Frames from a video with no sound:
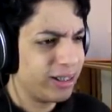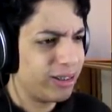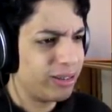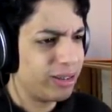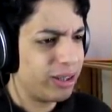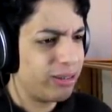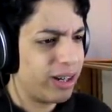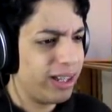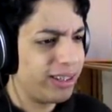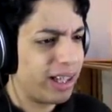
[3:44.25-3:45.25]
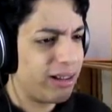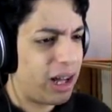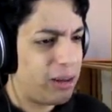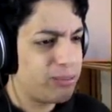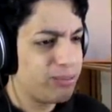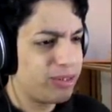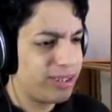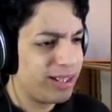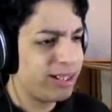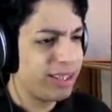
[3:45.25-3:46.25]
Alright, I'm
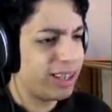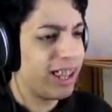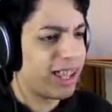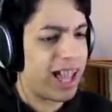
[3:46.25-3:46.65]
seeing, like,